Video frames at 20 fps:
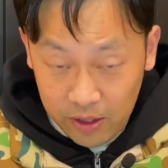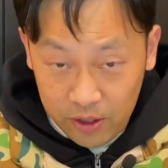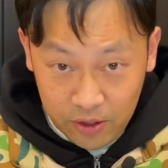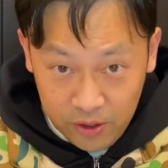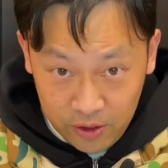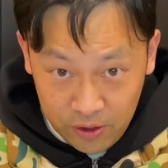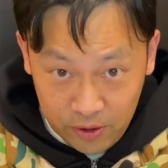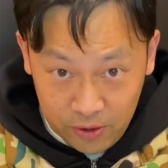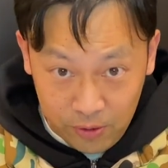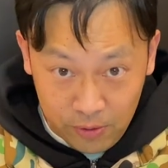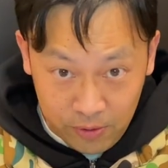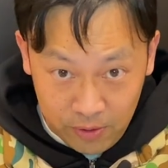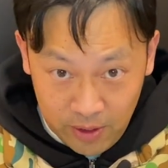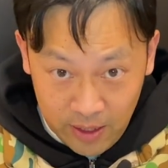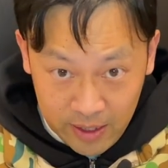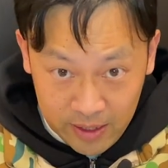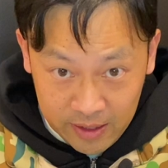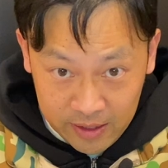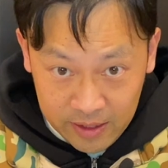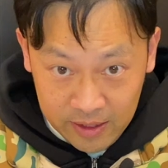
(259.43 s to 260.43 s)
just
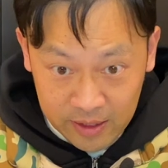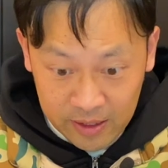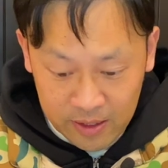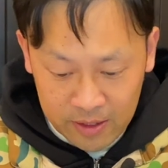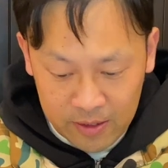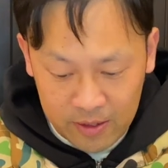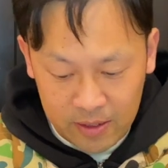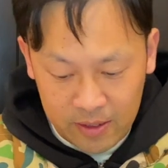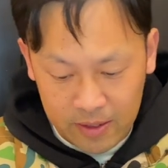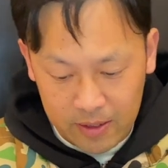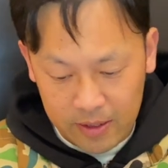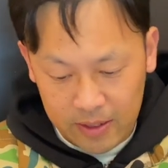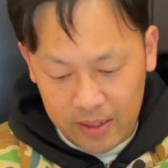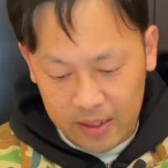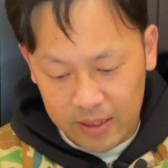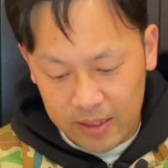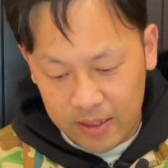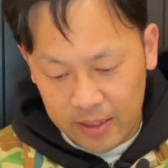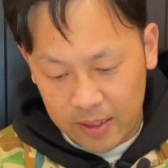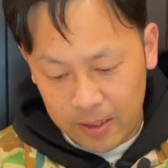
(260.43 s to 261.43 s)
utilize
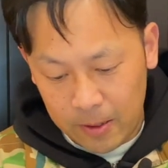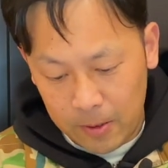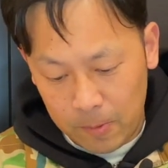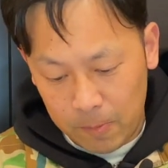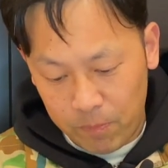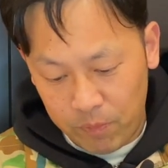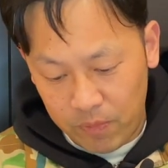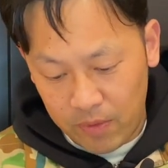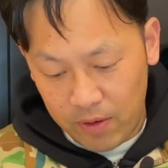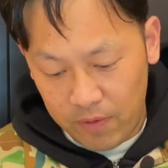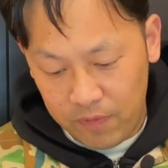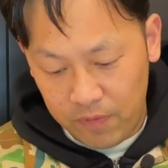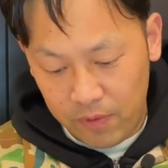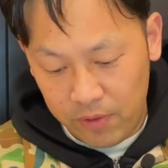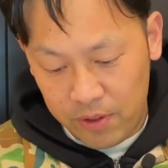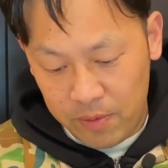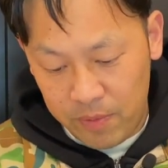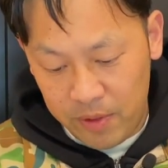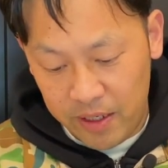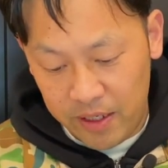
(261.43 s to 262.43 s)
the
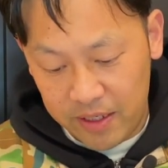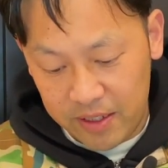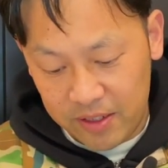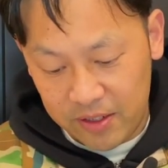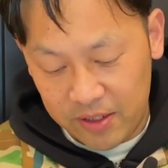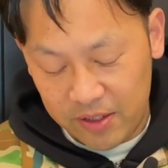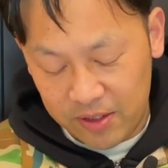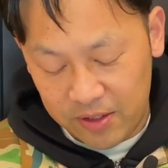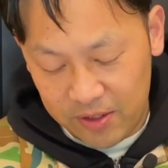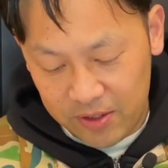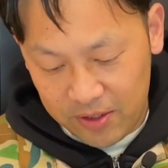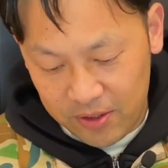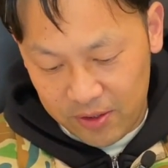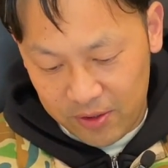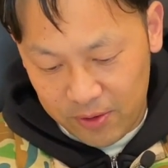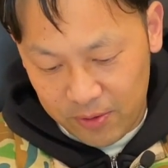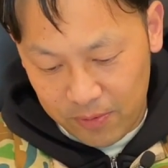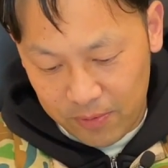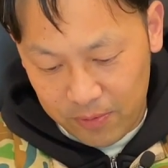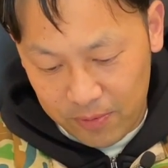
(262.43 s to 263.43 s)
40 minutes
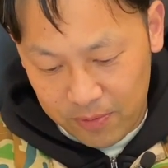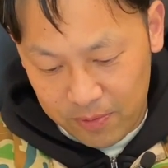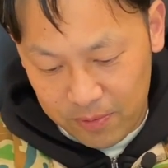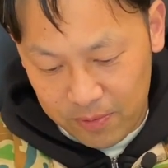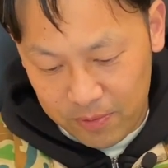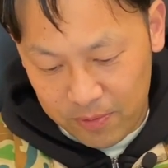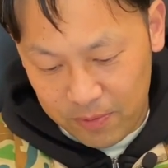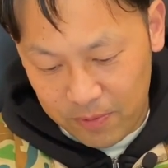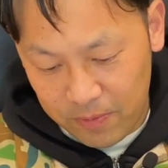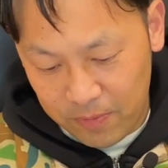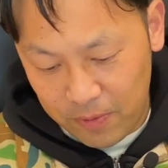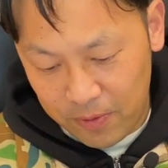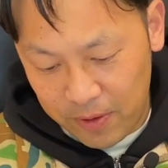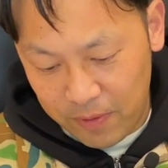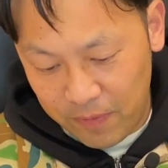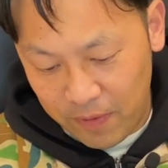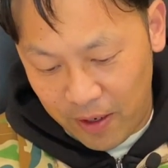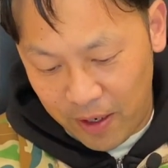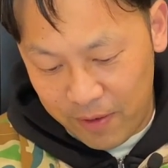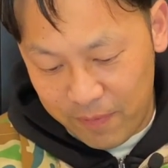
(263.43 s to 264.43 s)
to
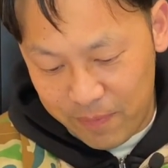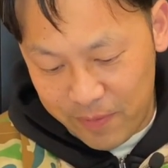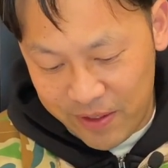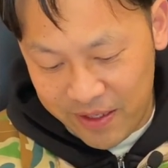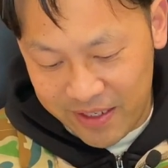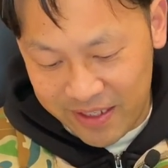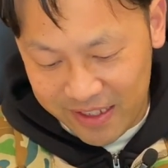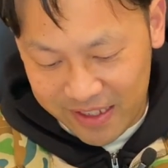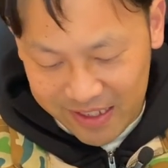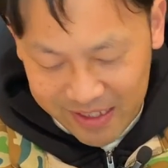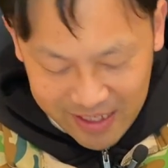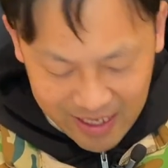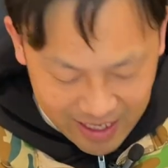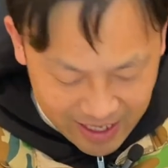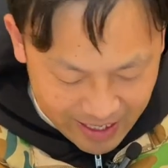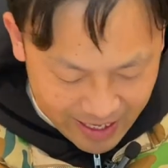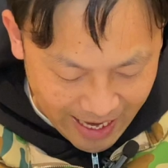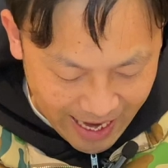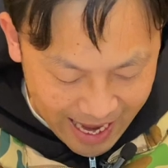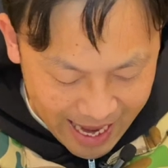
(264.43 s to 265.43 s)
45 minutes that
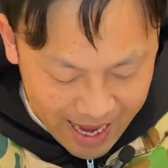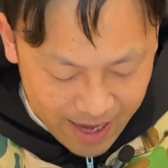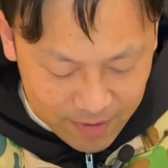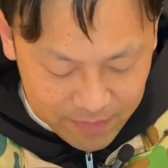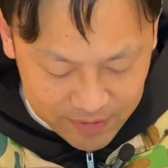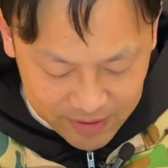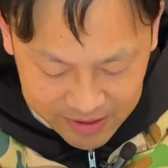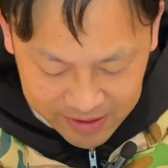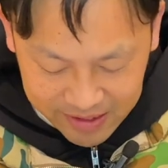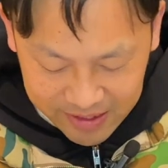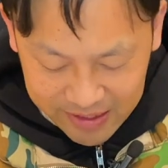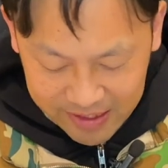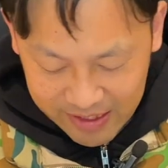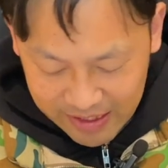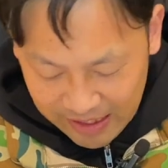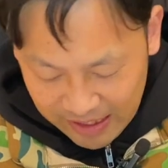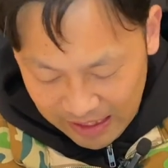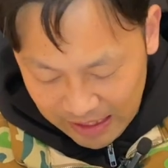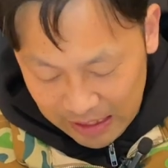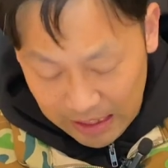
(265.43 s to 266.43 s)
I have and see
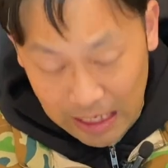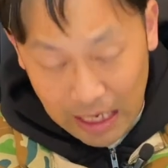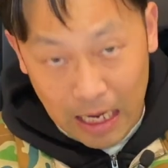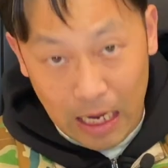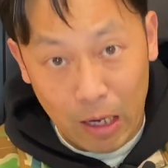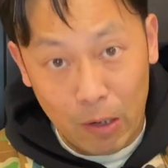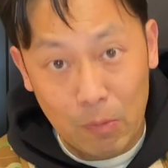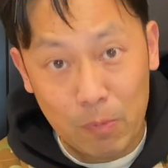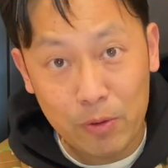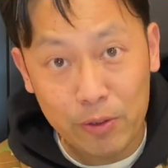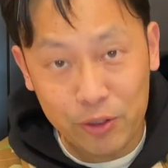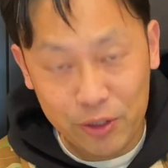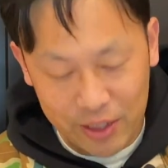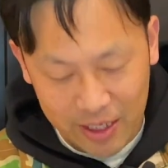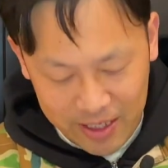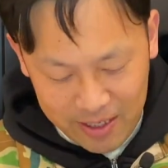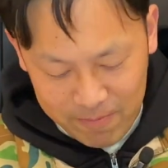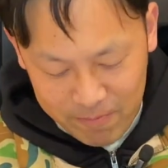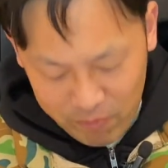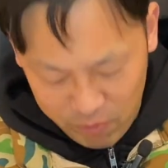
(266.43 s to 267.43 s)
how much
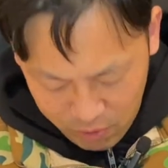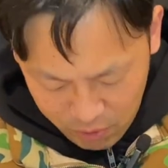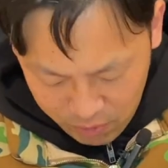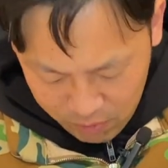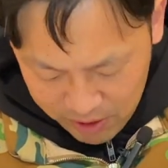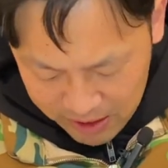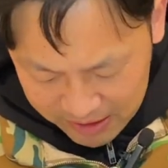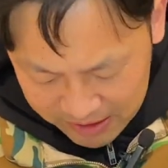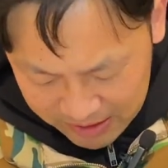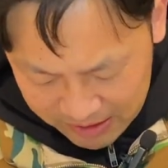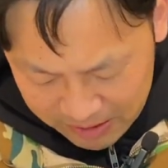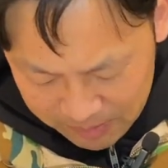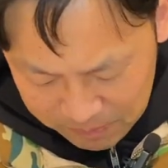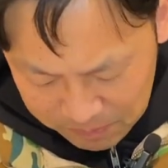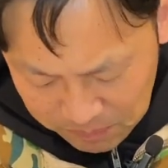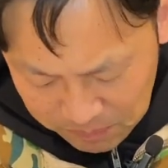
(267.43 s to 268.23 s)
I can progress.